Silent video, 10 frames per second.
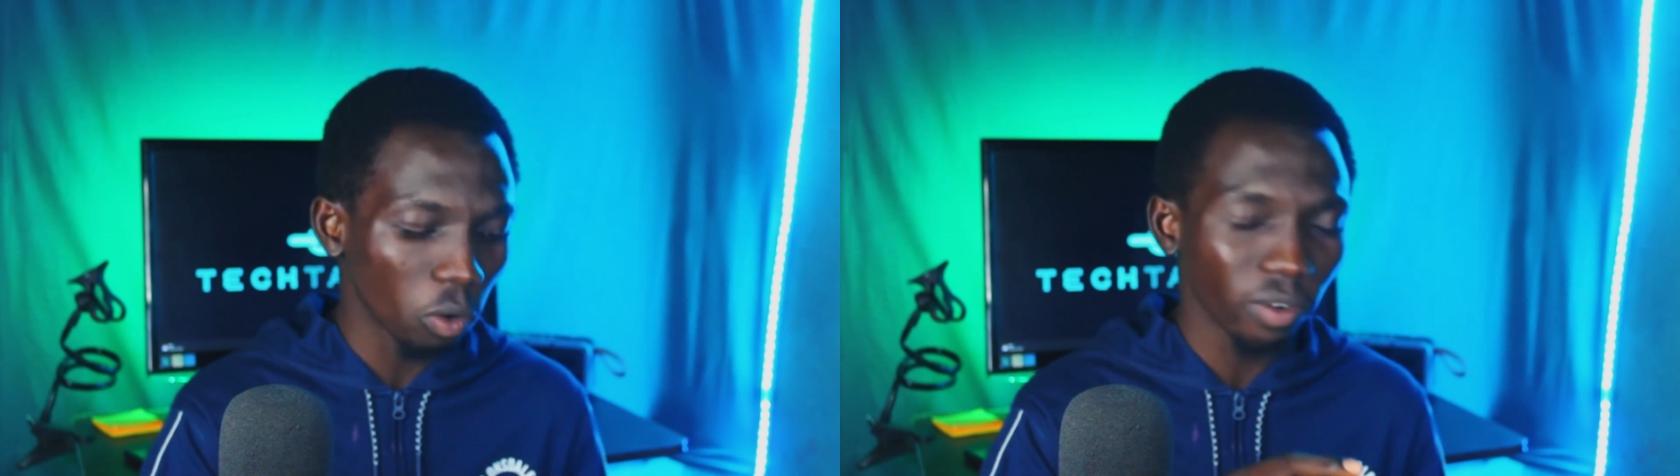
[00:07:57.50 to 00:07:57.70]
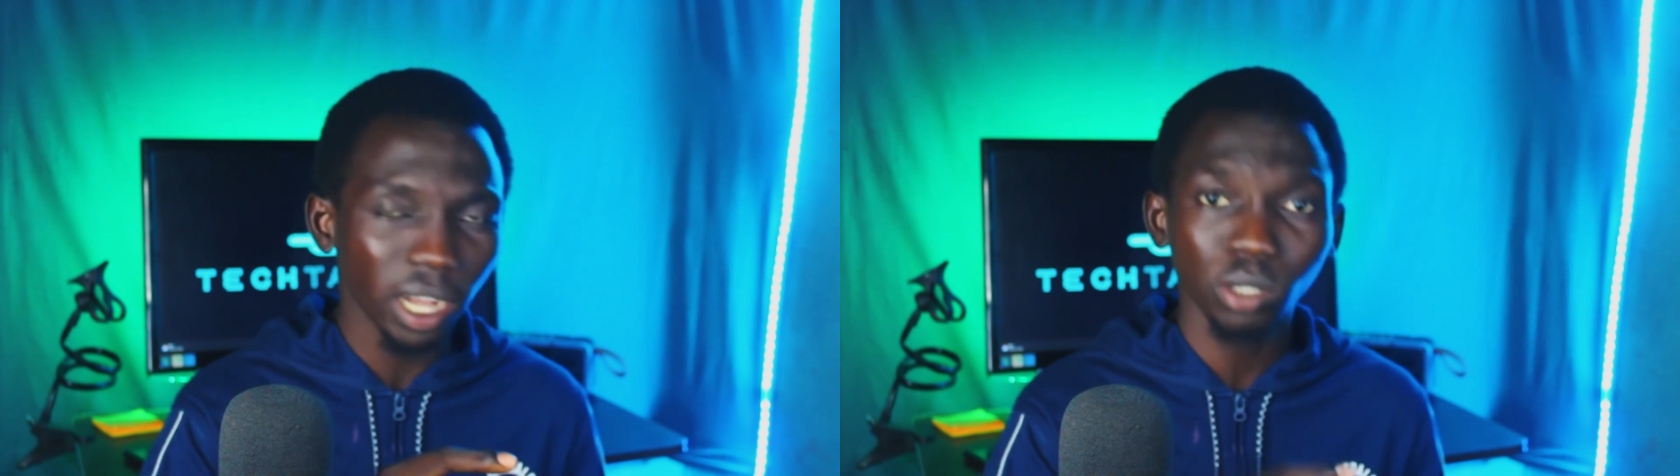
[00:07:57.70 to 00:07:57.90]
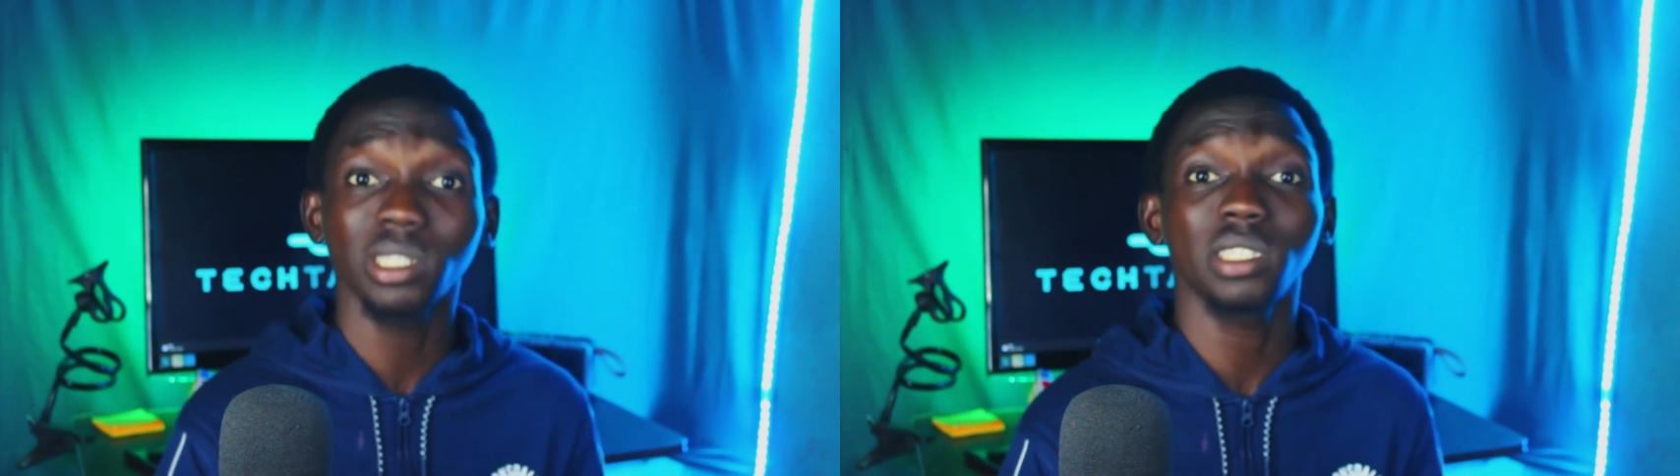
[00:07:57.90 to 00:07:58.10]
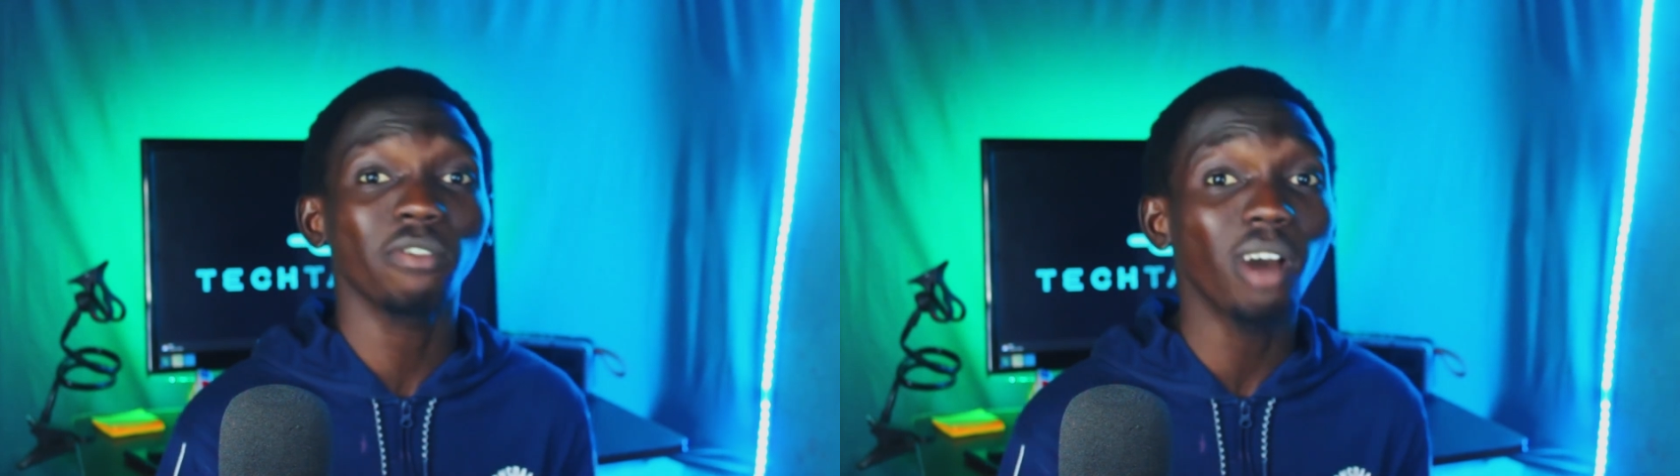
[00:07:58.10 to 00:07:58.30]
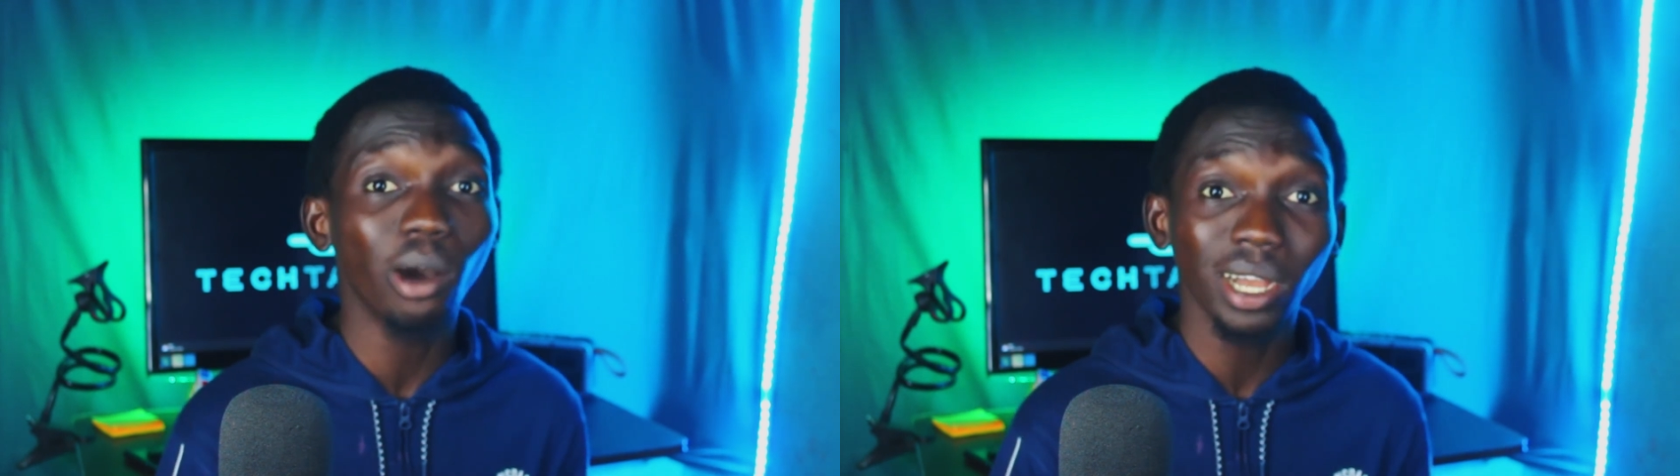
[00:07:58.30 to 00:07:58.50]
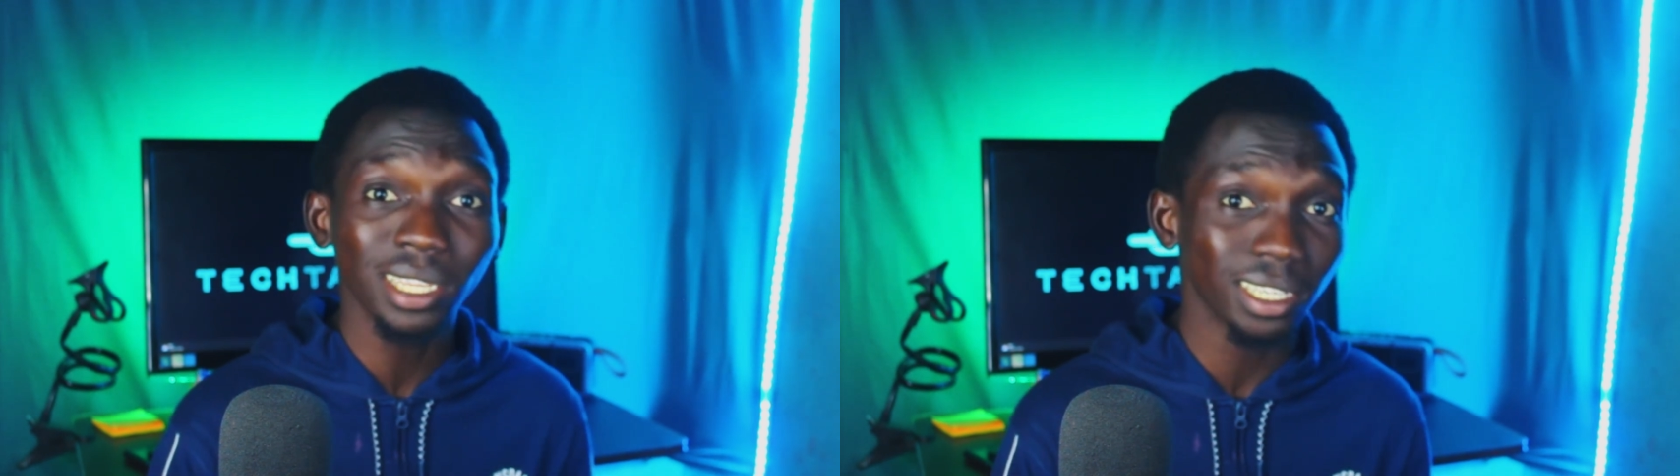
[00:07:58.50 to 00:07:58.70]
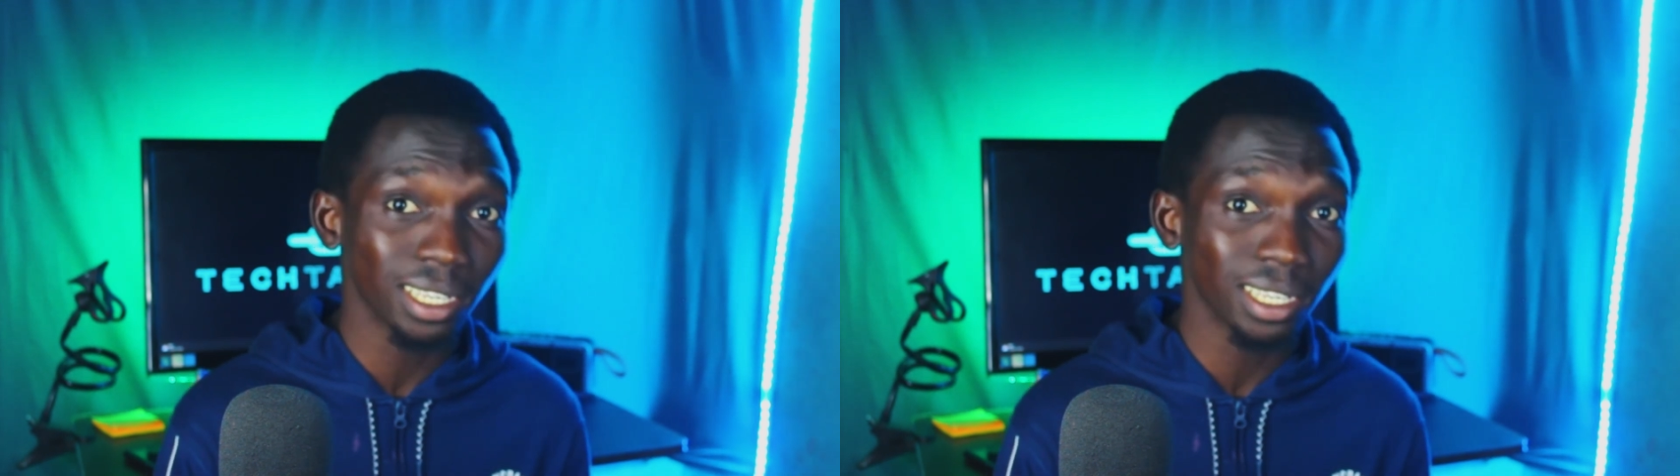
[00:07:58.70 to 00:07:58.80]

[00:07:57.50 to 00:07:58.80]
over 24 hours